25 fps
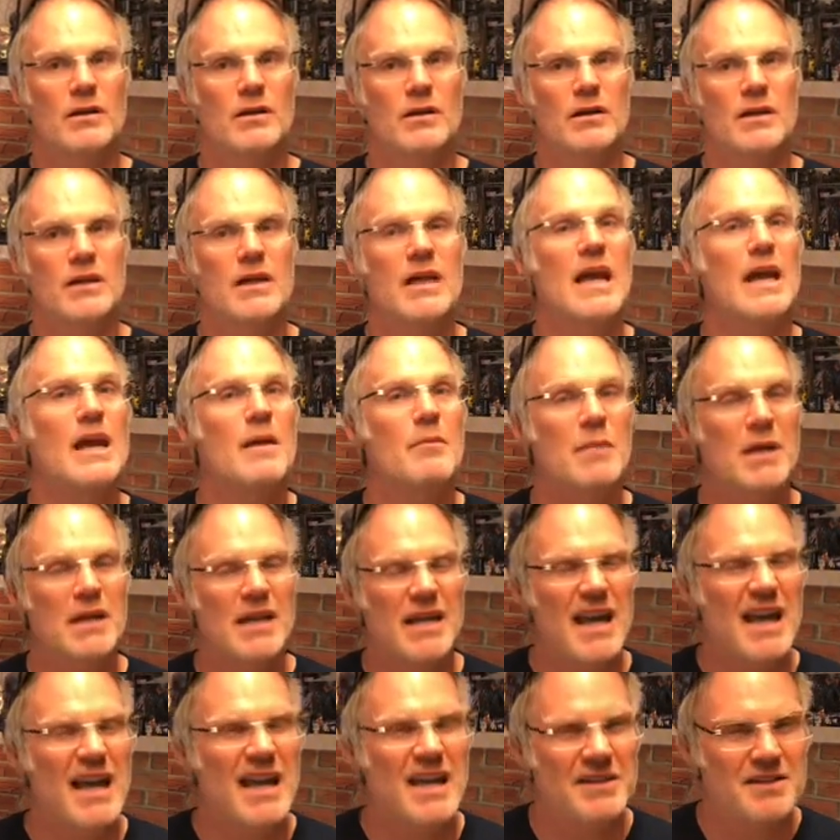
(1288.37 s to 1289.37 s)
game in
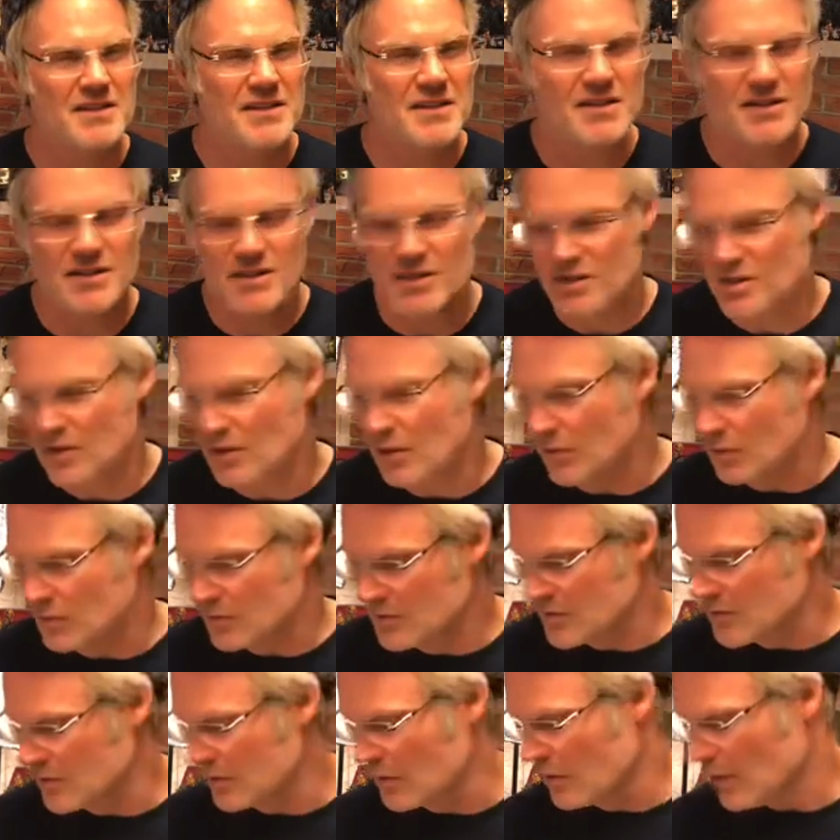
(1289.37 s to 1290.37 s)
essence. You know,
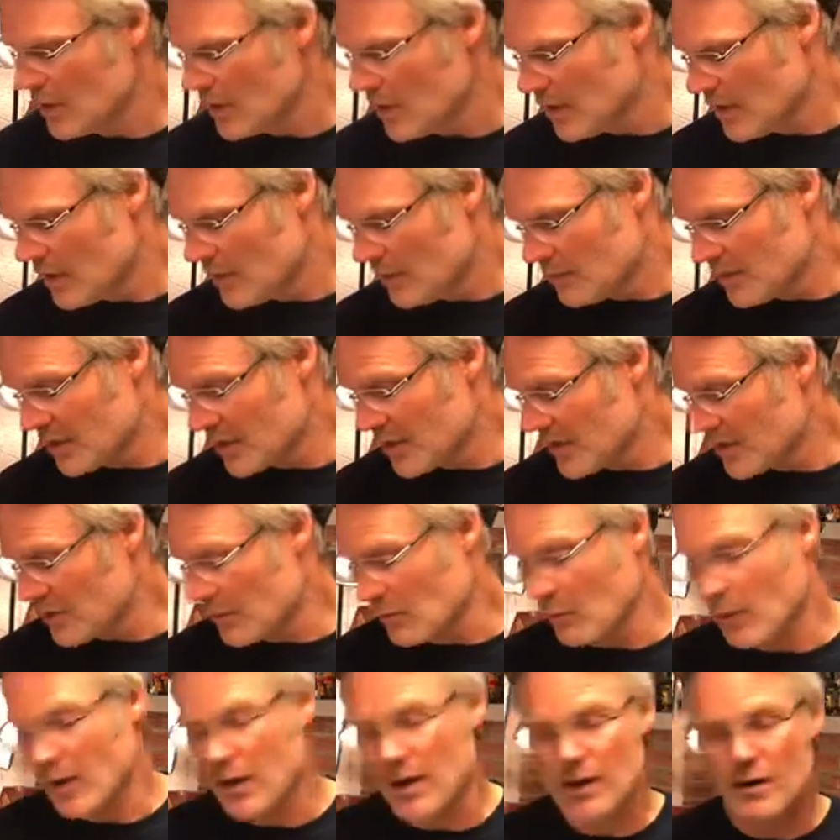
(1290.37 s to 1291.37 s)
so but either
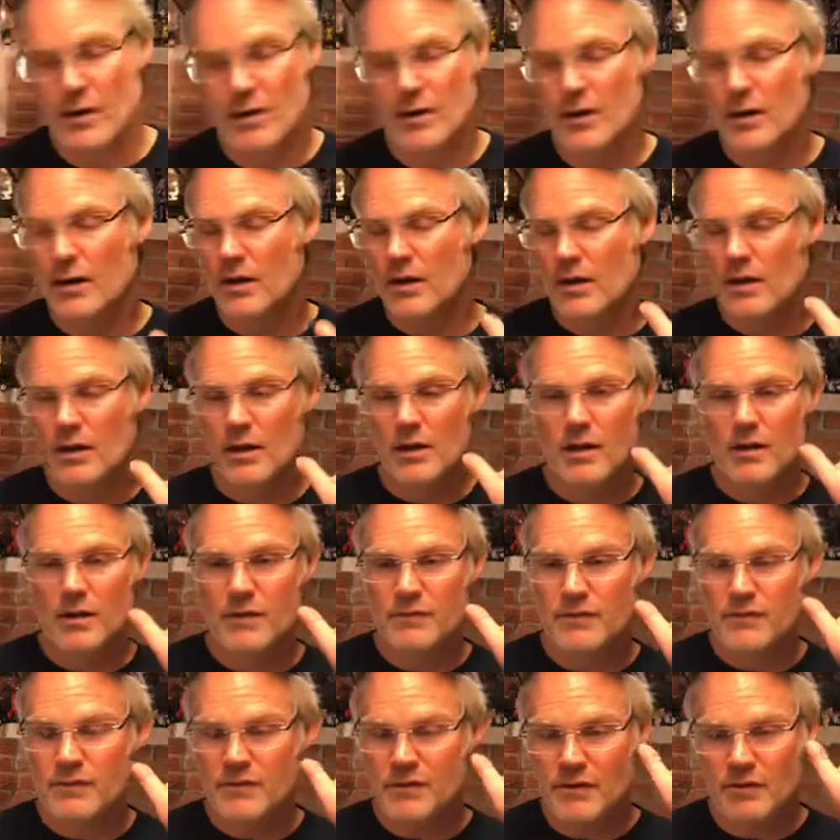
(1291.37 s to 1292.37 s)
way, if
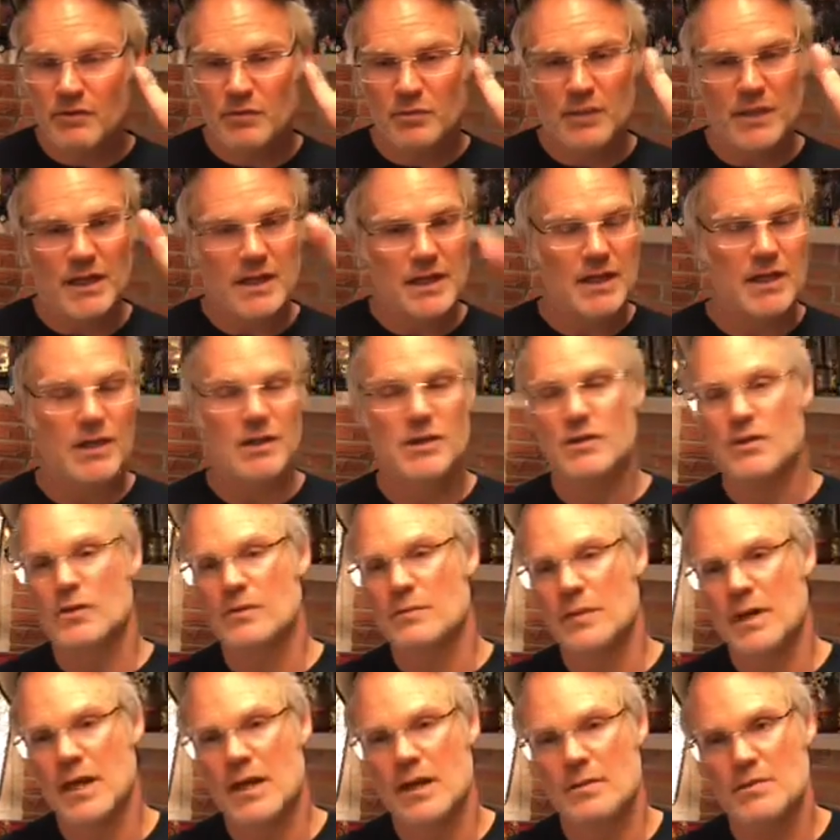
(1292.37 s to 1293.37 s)
you've never played any Doom
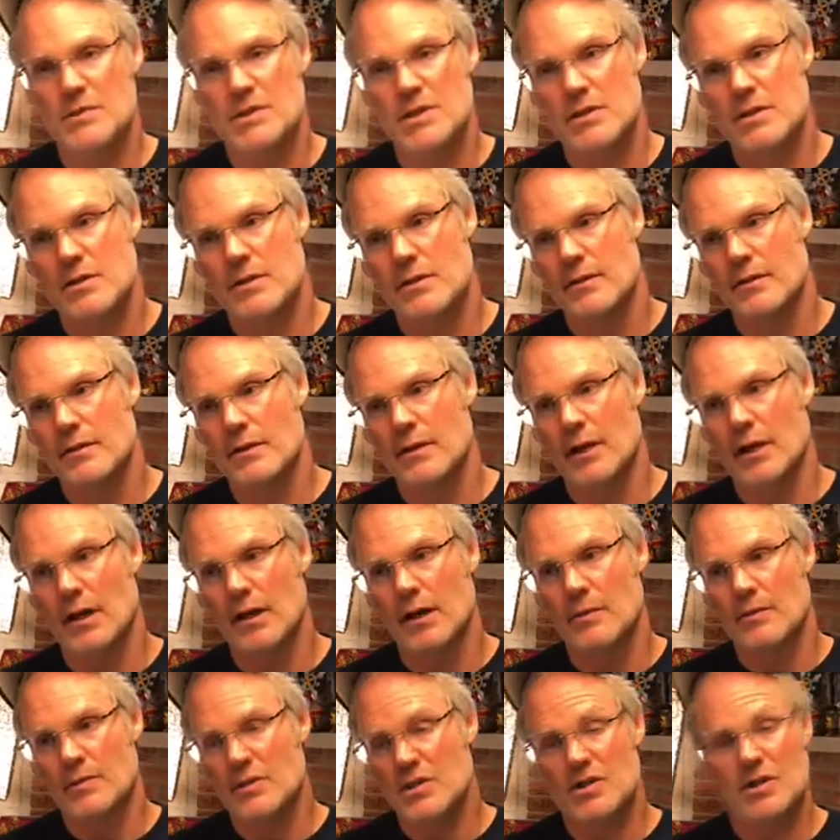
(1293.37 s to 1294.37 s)
games,
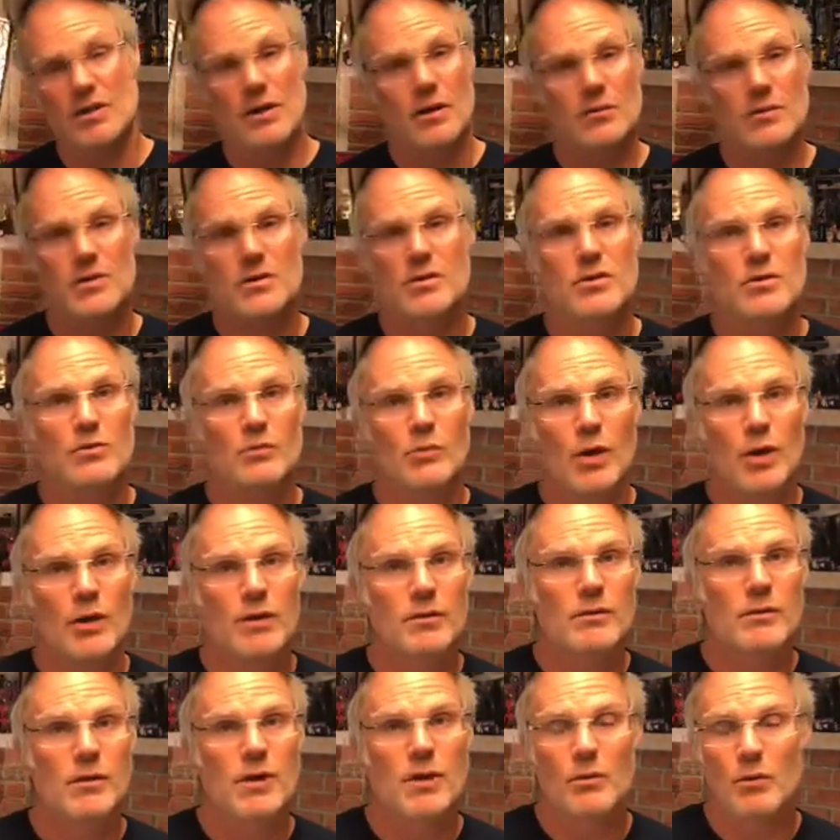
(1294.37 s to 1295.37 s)
um, start with Doom One
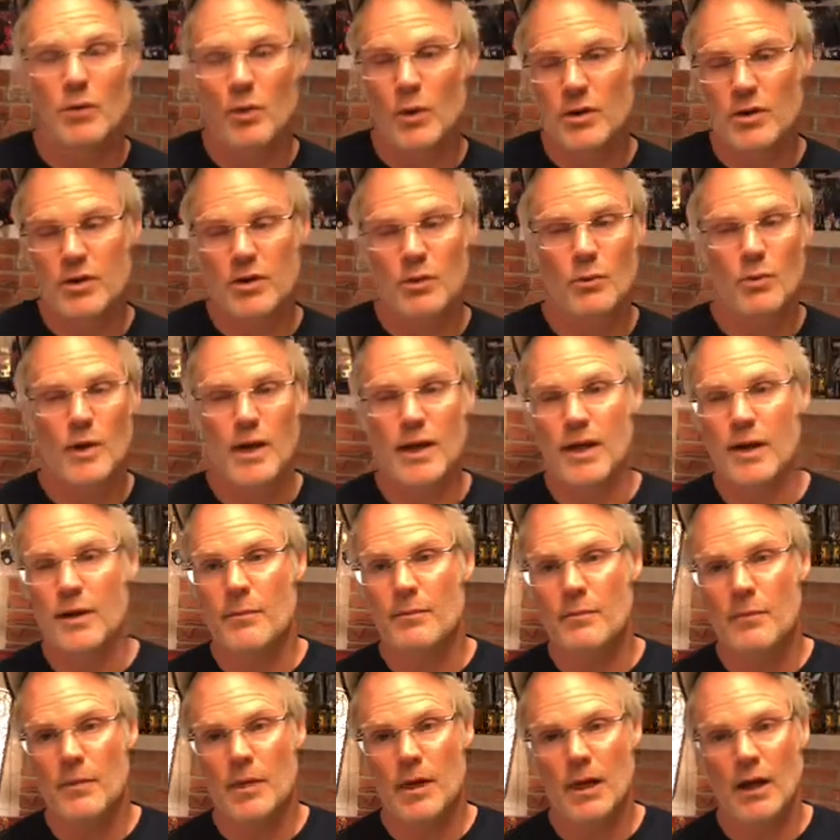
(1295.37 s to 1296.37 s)
and work your way up.
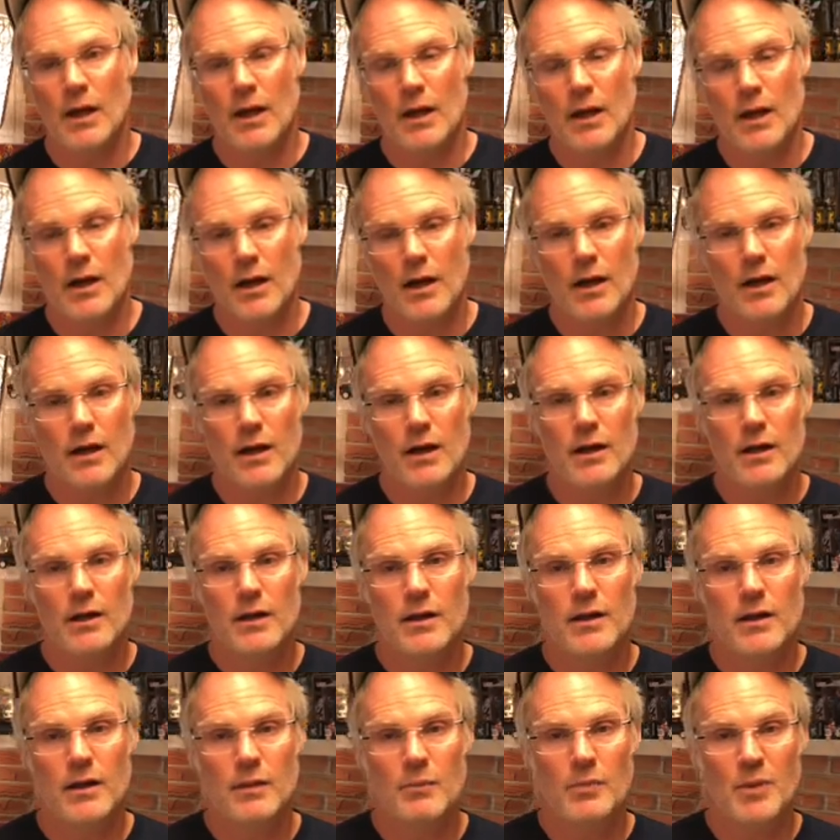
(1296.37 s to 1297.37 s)
Uh,
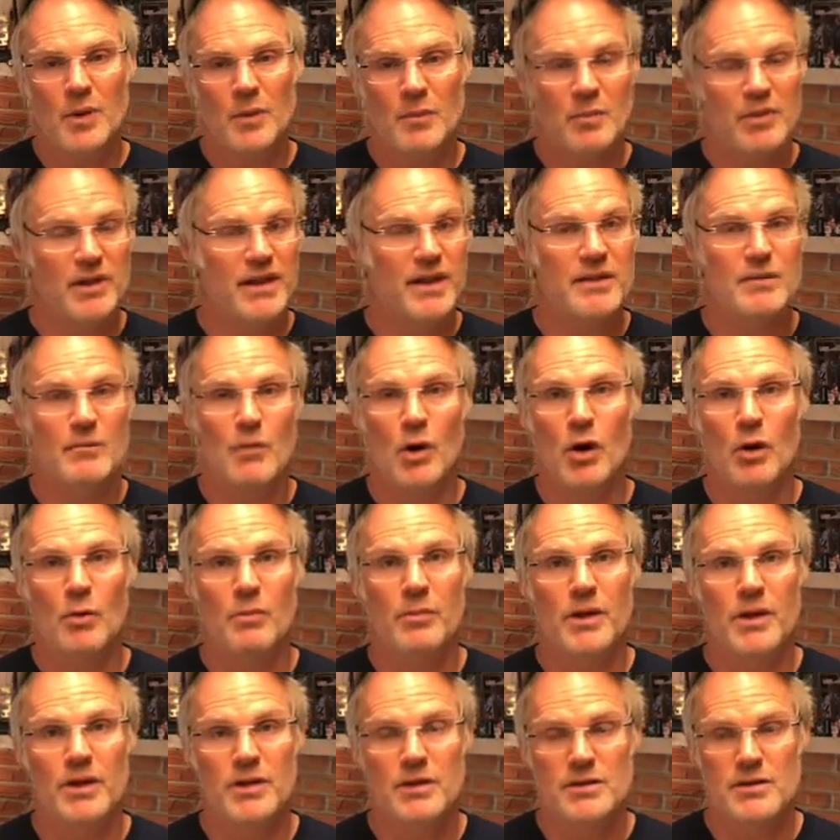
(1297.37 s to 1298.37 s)
but play them all
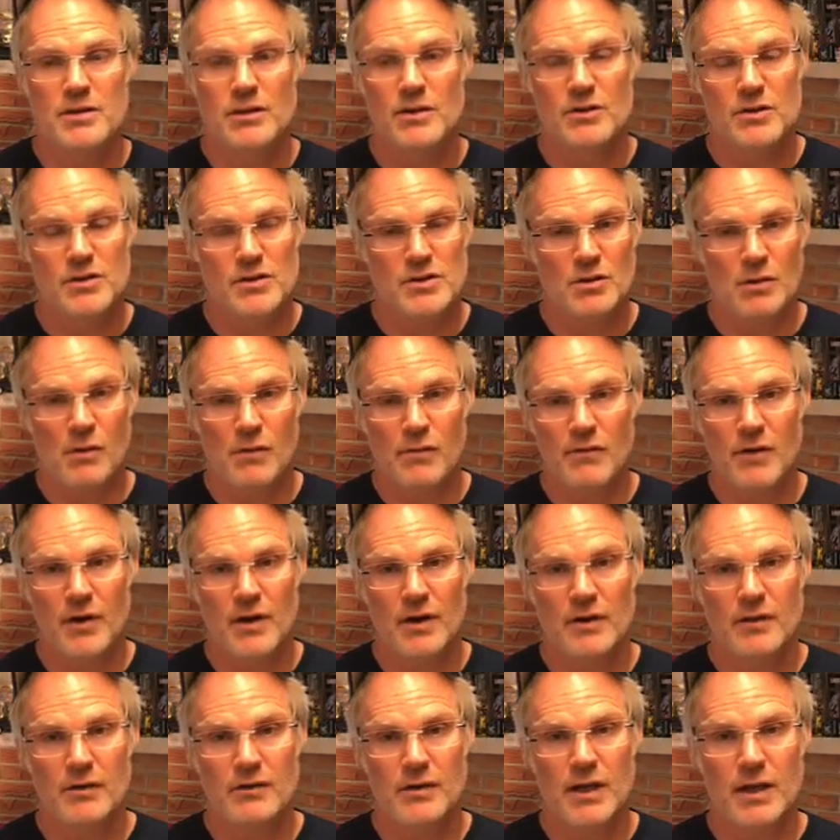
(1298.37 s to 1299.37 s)
because they're so fun.
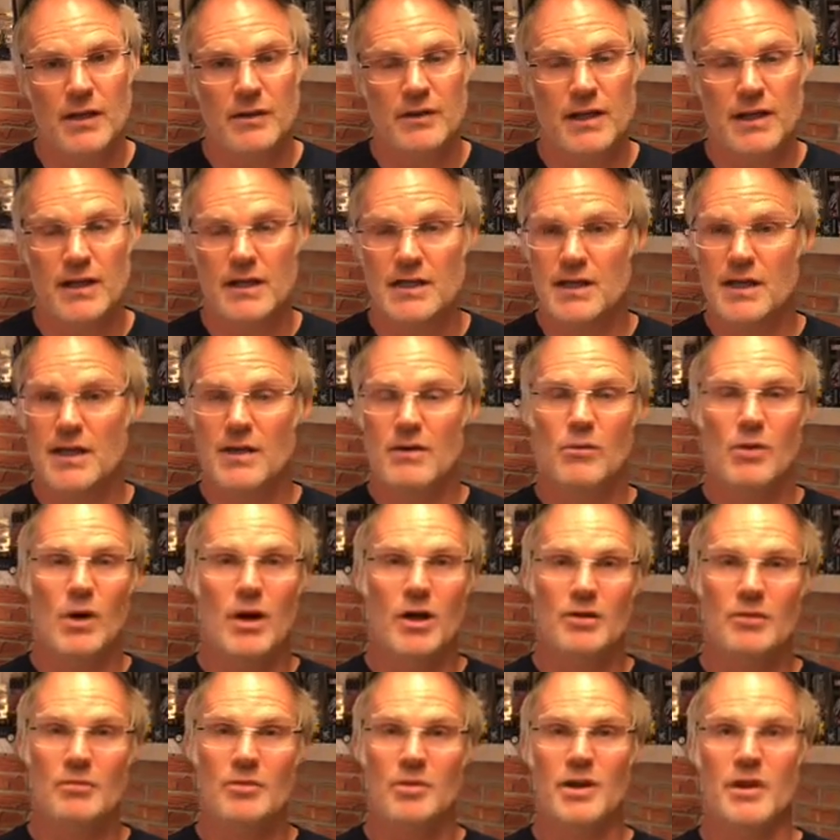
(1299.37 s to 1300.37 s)
They, they can take a while
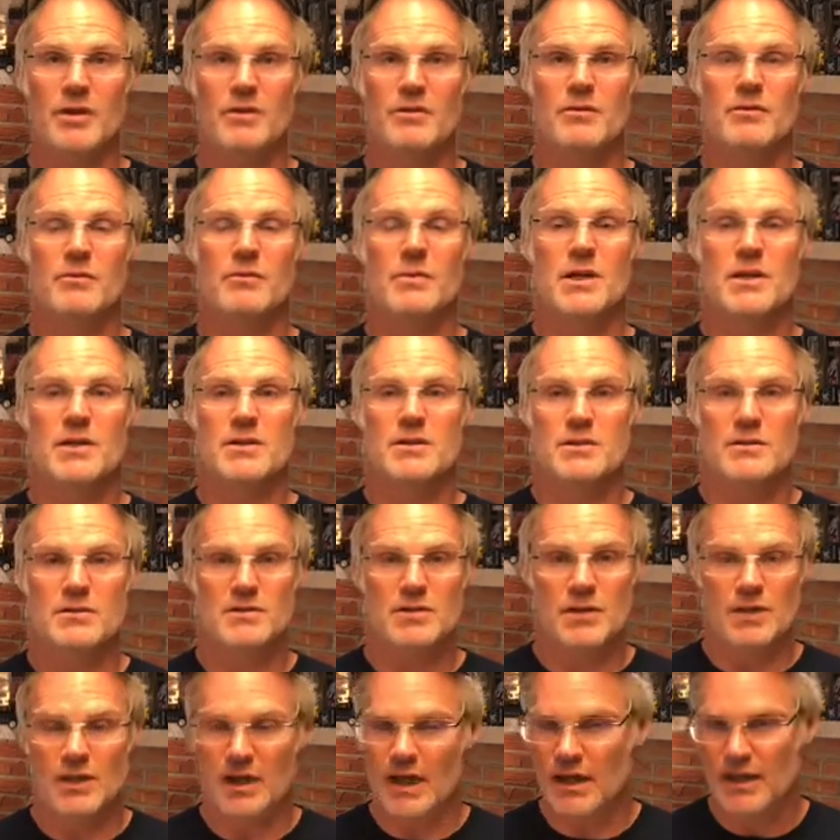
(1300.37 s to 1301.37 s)
to play through because there's
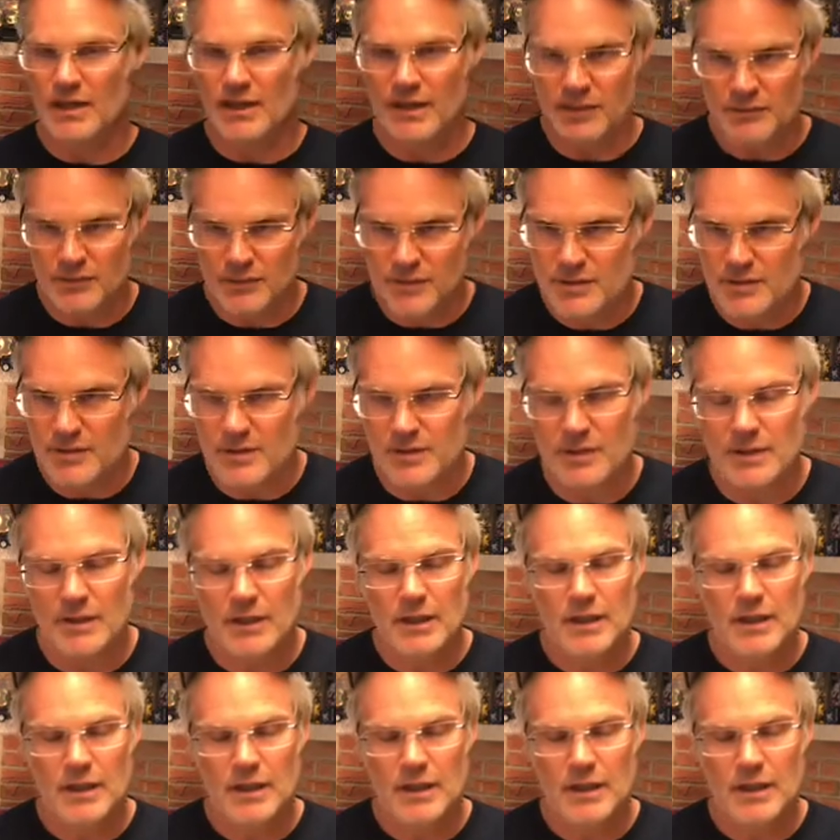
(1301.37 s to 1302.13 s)
a lot of levels and